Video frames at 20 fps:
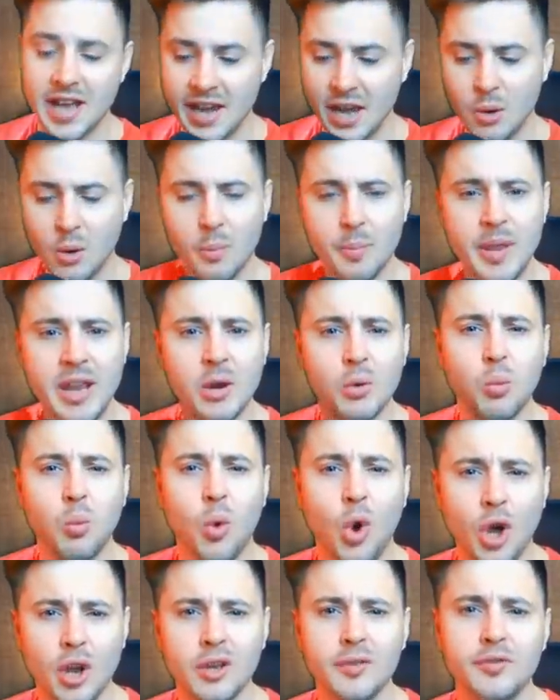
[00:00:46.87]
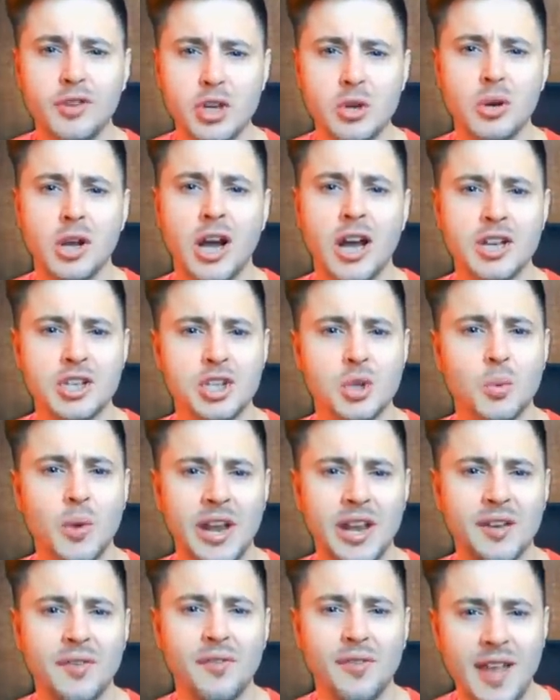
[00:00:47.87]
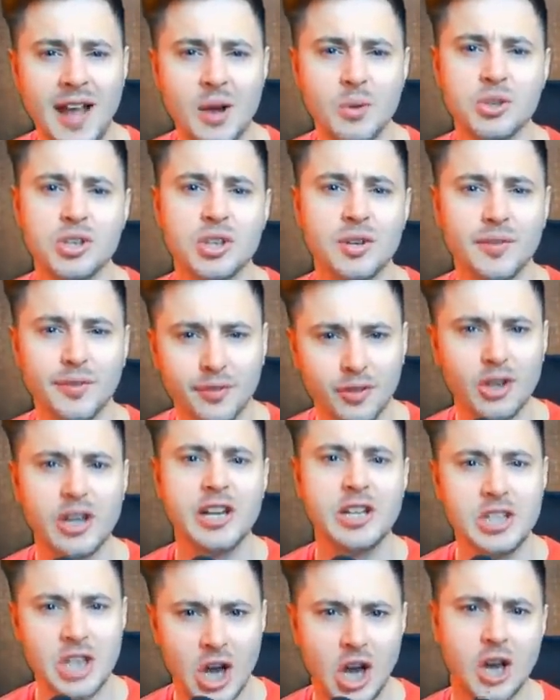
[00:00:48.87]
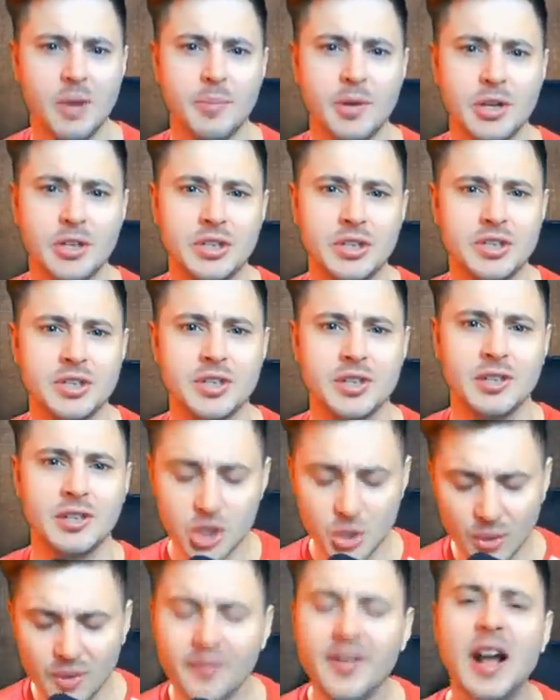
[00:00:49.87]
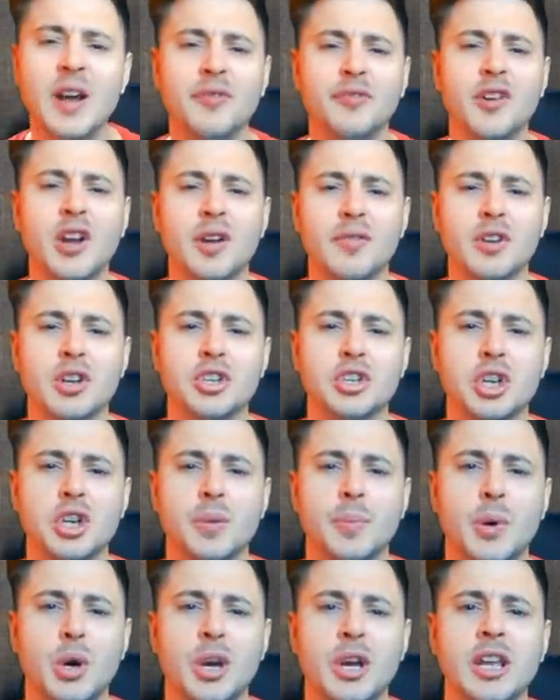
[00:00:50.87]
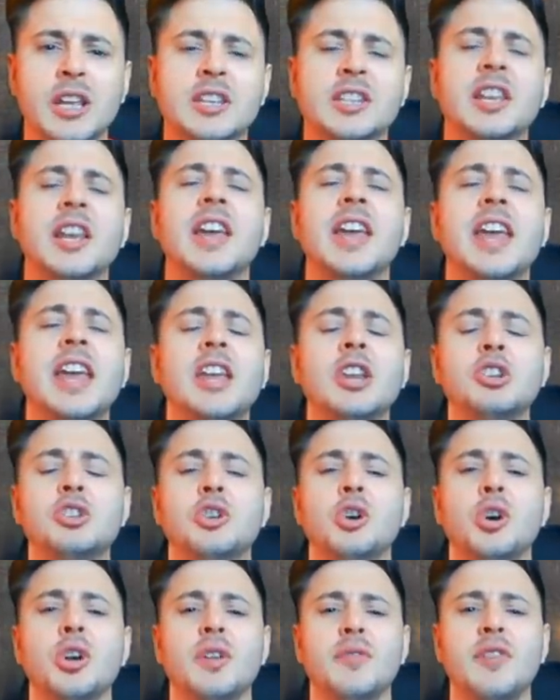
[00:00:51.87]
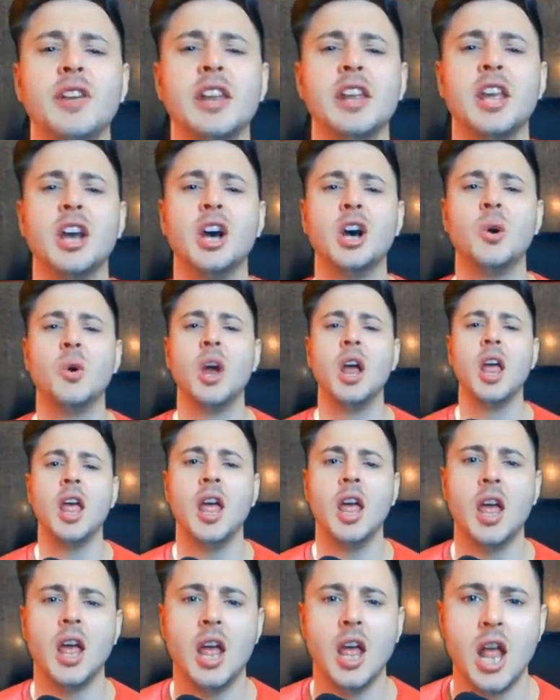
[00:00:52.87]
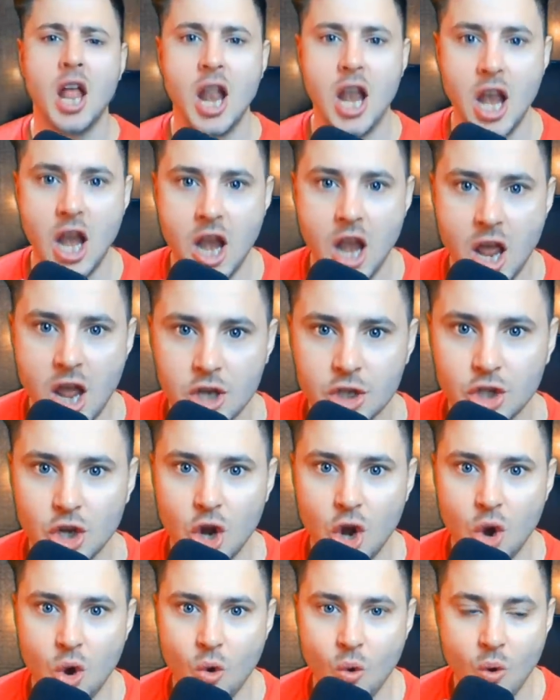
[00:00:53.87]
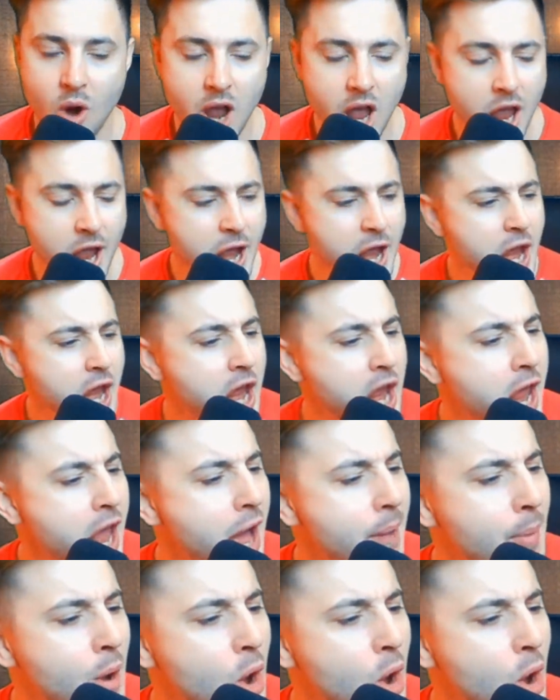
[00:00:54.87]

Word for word: and I will pick one of you guys to win a thousand free diamonds. So without further ado, boys, enjoy the video. Let's go. Yeah,